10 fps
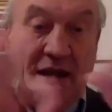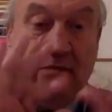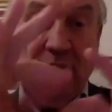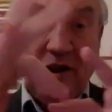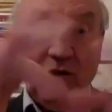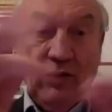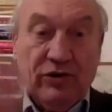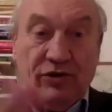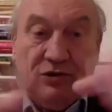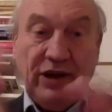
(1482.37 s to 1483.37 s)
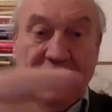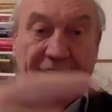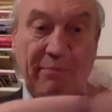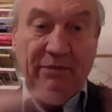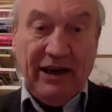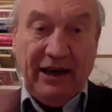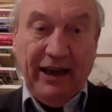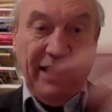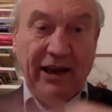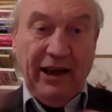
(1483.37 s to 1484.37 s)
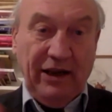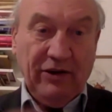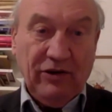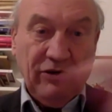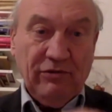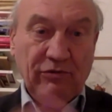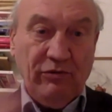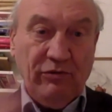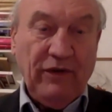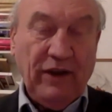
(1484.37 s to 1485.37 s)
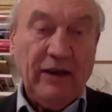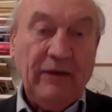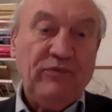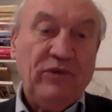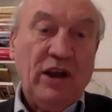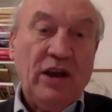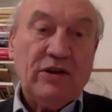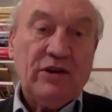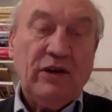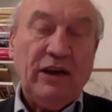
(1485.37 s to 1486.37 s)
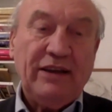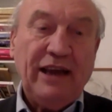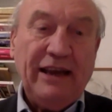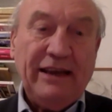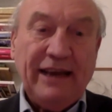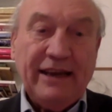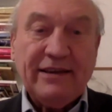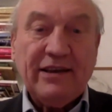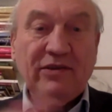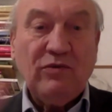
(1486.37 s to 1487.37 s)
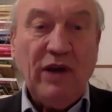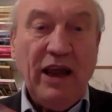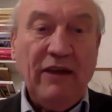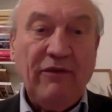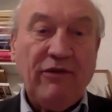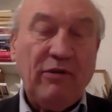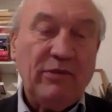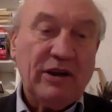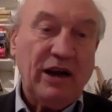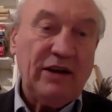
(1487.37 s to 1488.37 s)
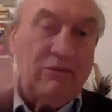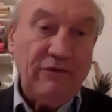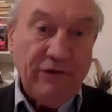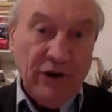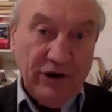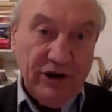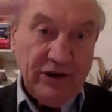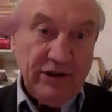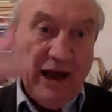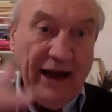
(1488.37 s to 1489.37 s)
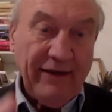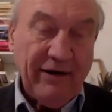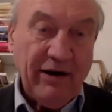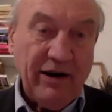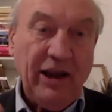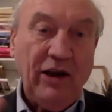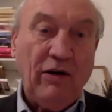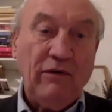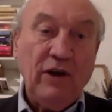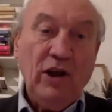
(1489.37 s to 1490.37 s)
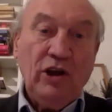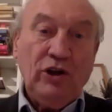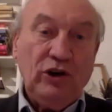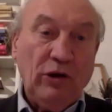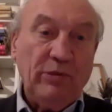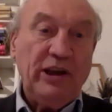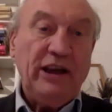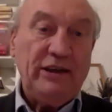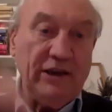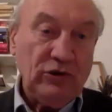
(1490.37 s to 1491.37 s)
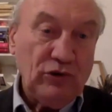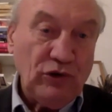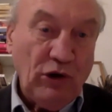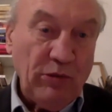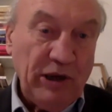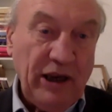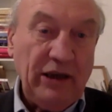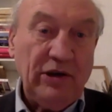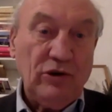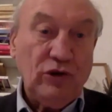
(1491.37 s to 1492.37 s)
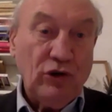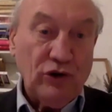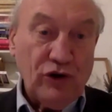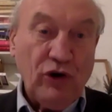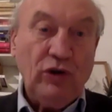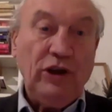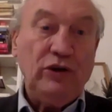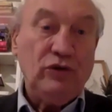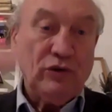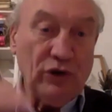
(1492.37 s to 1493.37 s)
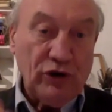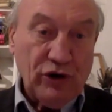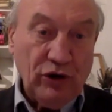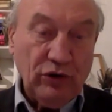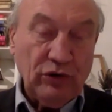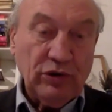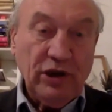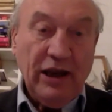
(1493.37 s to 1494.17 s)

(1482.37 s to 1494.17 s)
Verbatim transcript: but also dynamically interweaving. So it, it takes us away from a kind of vertical hierarchy of dominating to dominated, controlling to controlled.